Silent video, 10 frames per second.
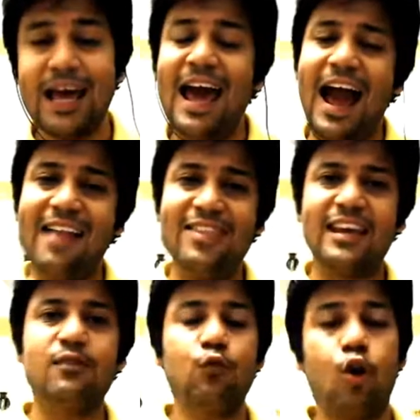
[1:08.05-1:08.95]
and they can
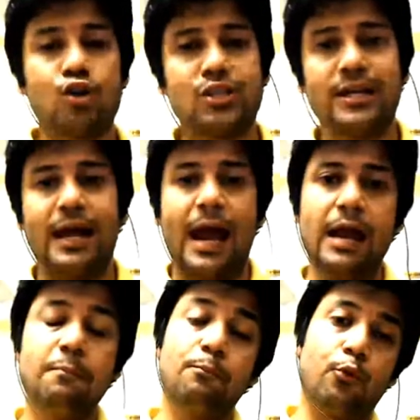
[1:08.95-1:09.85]
watch that and
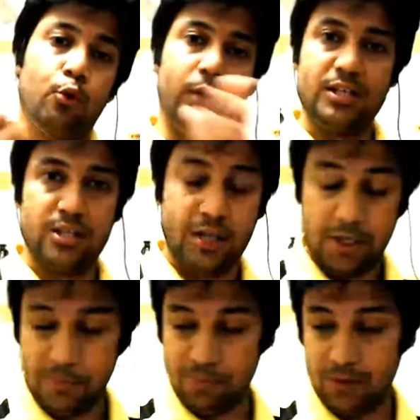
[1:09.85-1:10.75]
progress ahead,
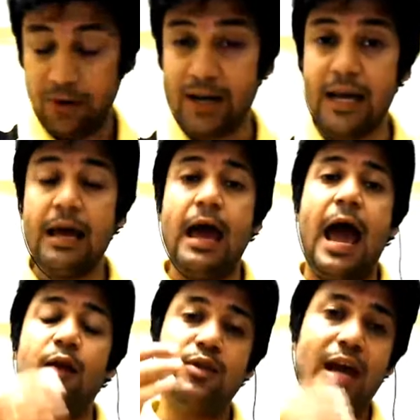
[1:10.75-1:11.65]
right? And
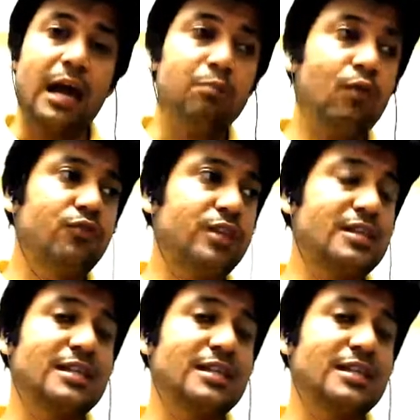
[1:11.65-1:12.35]
with the help of this,